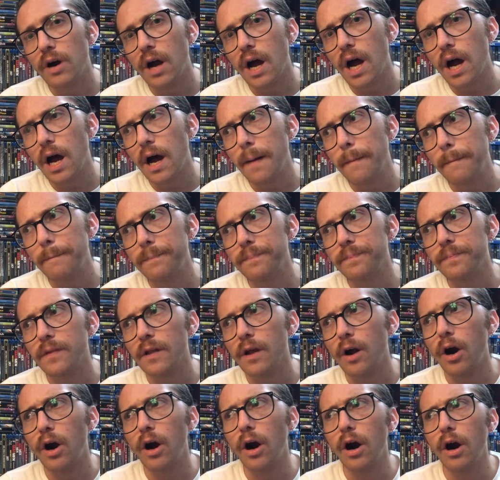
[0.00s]

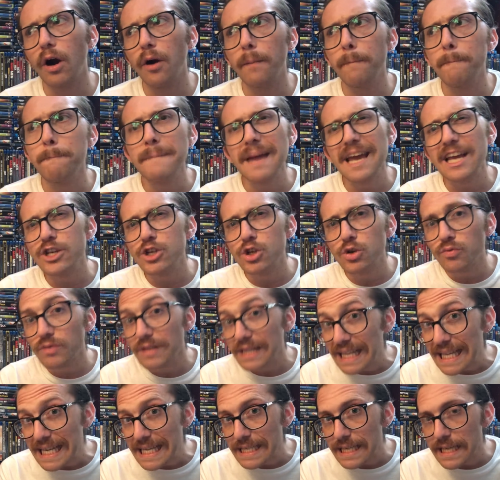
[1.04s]
our major
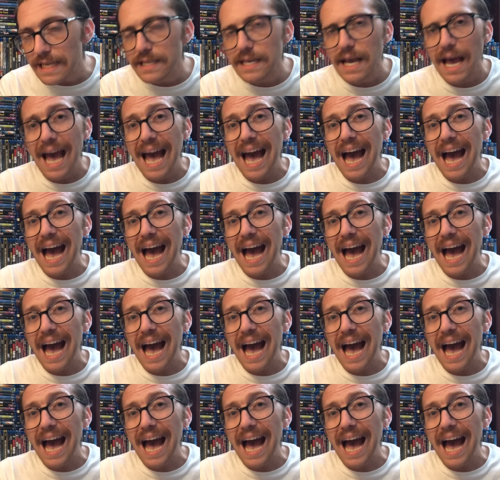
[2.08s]
releases,